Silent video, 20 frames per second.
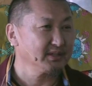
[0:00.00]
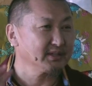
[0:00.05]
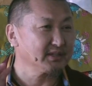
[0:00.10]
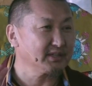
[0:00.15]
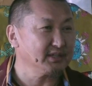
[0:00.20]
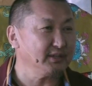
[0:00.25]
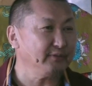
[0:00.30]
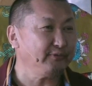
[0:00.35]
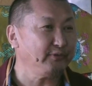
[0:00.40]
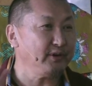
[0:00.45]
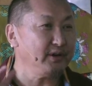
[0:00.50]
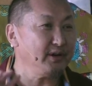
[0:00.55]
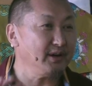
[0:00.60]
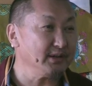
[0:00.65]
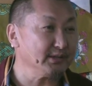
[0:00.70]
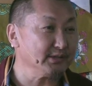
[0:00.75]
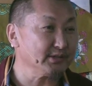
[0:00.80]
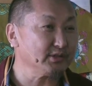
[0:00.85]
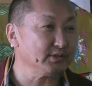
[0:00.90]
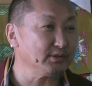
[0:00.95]
Give an
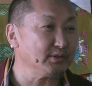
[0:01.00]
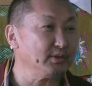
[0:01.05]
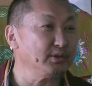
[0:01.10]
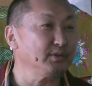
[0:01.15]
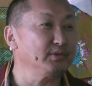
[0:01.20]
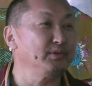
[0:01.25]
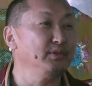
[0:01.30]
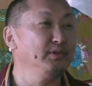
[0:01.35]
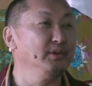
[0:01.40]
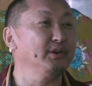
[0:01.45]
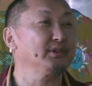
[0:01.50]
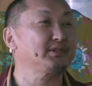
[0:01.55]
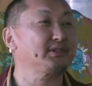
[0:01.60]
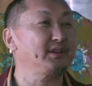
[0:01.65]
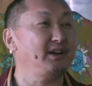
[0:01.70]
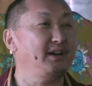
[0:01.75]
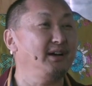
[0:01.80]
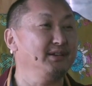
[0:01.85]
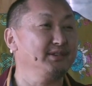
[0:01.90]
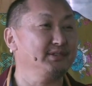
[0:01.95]
answer or not
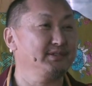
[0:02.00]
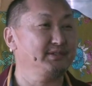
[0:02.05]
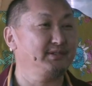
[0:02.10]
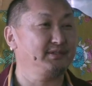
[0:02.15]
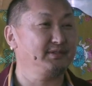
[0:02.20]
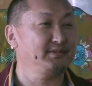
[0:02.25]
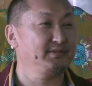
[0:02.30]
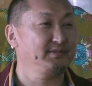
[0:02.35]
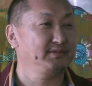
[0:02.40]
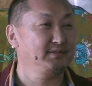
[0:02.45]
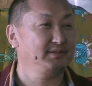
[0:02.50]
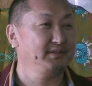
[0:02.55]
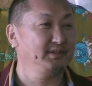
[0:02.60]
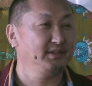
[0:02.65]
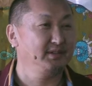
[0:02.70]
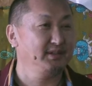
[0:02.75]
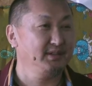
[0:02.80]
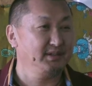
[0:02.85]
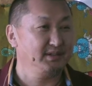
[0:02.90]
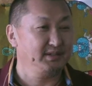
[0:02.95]
answer,
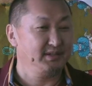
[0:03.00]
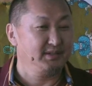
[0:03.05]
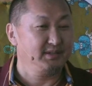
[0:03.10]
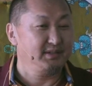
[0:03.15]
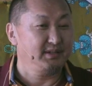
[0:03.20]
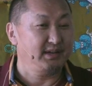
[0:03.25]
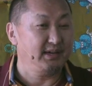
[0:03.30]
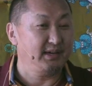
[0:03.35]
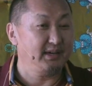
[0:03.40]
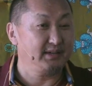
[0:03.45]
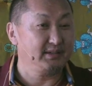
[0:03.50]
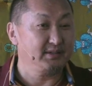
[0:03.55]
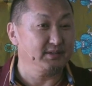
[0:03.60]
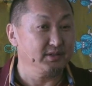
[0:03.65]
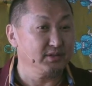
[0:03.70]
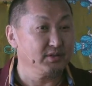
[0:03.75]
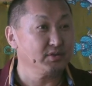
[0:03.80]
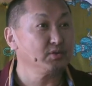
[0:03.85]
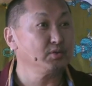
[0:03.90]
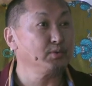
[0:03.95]
and
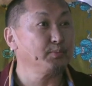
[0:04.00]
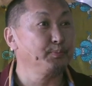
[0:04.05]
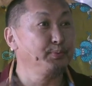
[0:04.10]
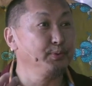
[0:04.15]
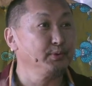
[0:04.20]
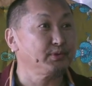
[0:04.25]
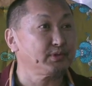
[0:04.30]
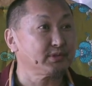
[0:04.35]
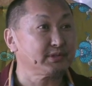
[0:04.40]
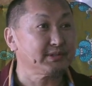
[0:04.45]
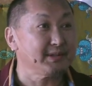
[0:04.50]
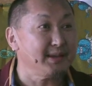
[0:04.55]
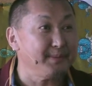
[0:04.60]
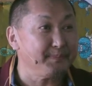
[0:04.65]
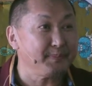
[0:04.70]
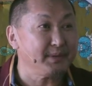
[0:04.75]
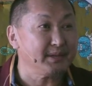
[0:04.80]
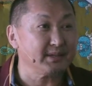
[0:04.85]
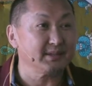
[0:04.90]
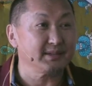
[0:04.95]
you put
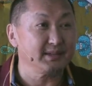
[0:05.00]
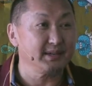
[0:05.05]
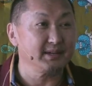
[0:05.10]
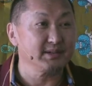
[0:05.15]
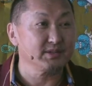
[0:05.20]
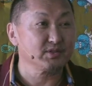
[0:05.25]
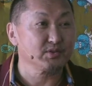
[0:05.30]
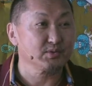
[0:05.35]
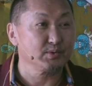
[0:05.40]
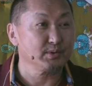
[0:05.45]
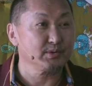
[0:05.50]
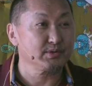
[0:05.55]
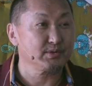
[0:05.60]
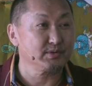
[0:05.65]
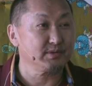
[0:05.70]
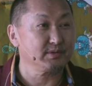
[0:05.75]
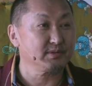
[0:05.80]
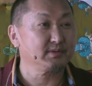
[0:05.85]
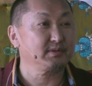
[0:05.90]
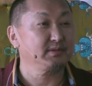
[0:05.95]
something there is
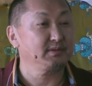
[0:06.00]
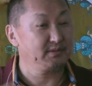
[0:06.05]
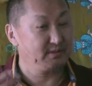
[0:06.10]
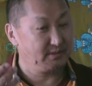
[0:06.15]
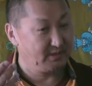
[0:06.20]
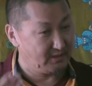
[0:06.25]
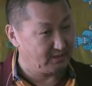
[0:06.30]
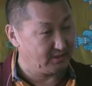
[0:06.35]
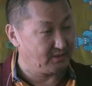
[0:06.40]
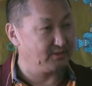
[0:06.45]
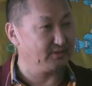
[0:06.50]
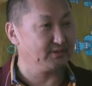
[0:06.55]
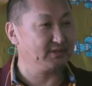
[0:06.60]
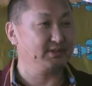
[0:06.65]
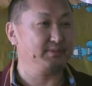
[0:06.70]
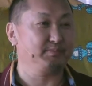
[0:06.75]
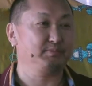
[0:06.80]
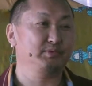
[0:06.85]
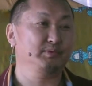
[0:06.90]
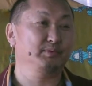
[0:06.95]
questions, it's
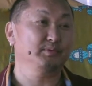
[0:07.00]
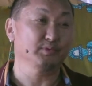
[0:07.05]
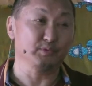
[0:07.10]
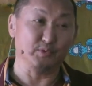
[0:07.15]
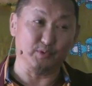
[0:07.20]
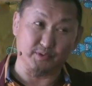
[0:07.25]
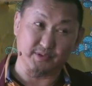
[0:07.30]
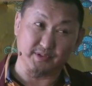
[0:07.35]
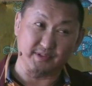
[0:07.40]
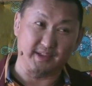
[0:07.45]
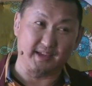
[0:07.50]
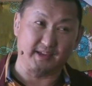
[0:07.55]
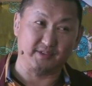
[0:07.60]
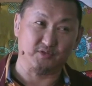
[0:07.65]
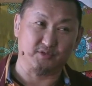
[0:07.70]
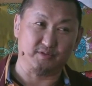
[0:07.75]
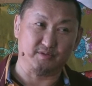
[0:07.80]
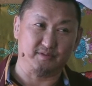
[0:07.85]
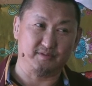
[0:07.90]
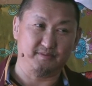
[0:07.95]
conceptual, not
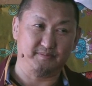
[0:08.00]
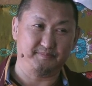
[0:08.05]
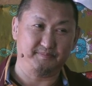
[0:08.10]
natural.